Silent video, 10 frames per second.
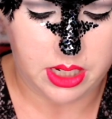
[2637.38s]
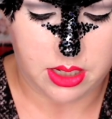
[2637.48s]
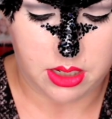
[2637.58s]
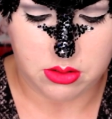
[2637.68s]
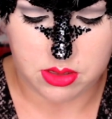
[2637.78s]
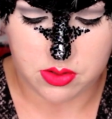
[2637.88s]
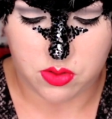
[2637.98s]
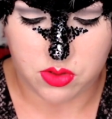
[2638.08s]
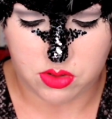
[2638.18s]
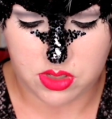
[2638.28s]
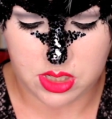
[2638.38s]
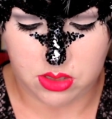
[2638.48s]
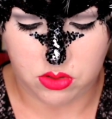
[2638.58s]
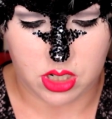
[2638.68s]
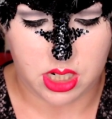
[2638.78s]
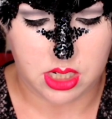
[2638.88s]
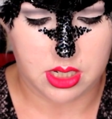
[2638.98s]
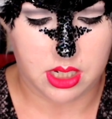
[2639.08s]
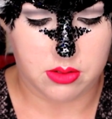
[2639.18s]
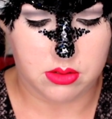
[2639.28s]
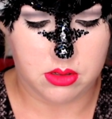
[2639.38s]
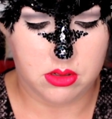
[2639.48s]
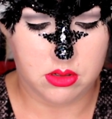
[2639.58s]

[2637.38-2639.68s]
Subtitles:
now because those are still drying down